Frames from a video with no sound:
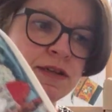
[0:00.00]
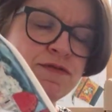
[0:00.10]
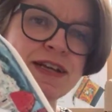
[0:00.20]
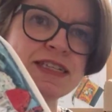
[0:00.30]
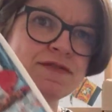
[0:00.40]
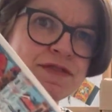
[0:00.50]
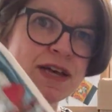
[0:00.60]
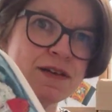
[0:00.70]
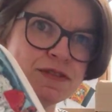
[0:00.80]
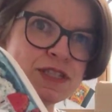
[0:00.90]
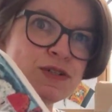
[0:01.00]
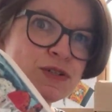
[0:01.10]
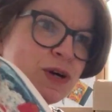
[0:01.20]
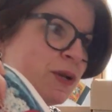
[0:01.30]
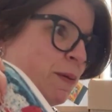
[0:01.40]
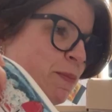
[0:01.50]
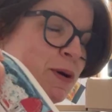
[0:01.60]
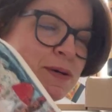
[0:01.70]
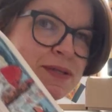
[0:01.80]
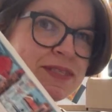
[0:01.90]
In fact, I've still got a
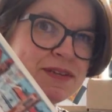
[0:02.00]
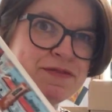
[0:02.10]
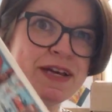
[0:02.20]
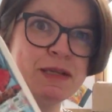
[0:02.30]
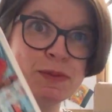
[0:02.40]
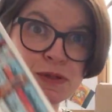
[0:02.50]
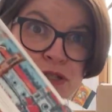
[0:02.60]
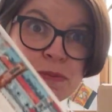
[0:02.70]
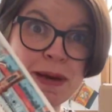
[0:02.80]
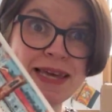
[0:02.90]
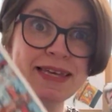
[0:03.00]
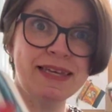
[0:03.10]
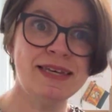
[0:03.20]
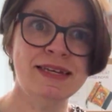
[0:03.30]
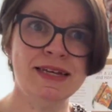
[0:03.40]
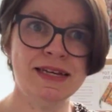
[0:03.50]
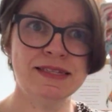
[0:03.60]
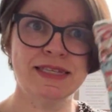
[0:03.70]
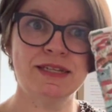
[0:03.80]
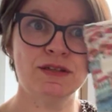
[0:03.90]
box available to make
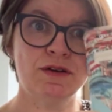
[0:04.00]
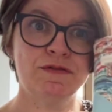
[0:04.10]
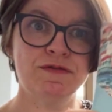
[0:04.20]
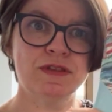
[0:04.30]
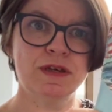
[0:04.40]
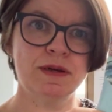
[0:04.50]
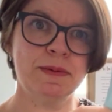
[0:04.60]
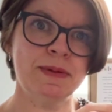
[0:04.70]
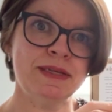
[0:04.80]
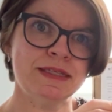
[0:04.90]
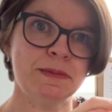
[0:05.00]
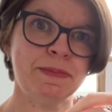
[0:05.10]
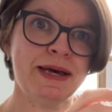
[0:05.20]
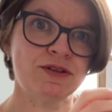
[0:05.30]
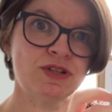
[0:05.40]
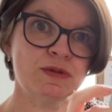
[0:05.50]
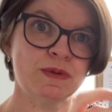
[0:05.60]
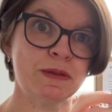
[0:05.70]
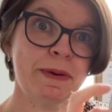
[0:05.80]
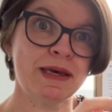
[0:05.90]
a set of the zip
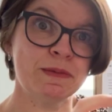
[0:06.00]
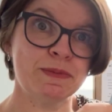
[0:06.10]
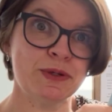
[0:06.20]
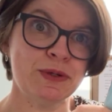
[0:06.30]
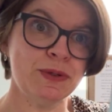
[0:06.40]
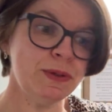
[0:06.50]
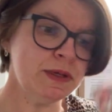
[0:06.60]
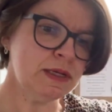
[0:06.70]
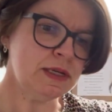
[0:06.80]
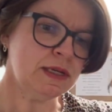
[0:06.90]
pouches with the pale blue.